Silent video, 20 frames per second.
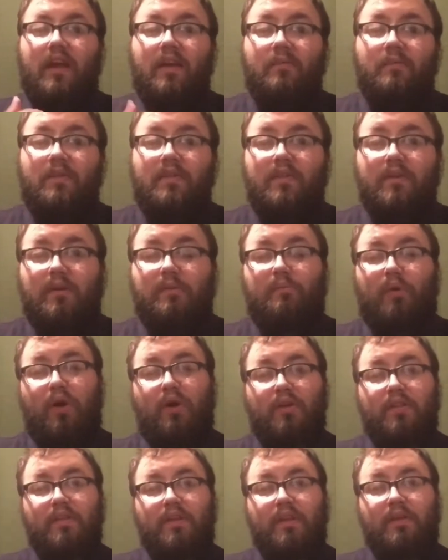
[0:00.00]
I'm still a
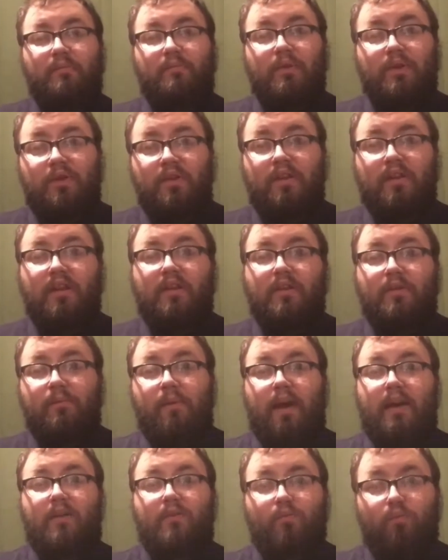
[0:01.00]
part of the community no
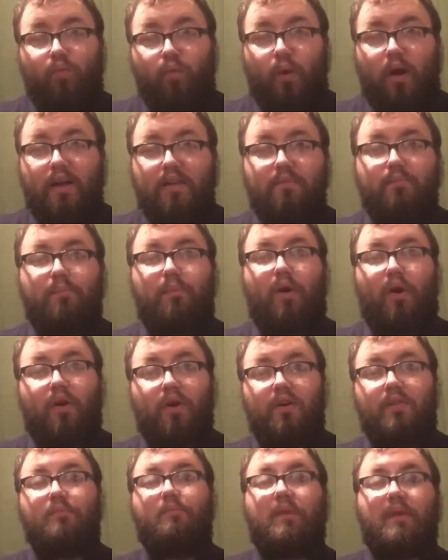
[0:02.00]
matter what
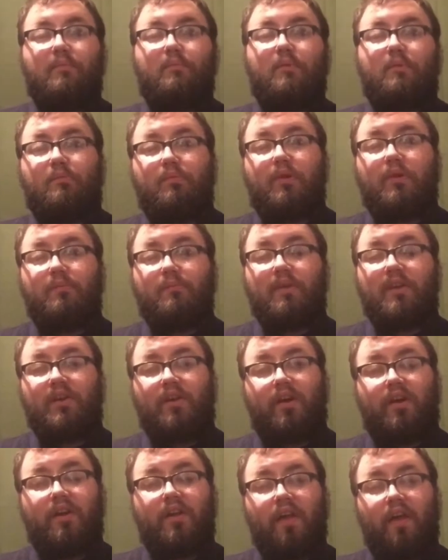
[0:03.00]
part people put me
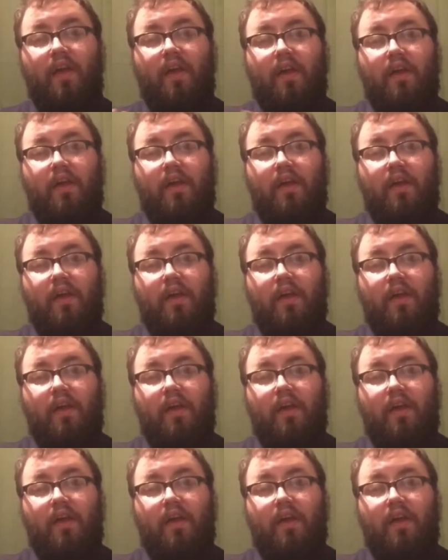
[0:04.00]
on.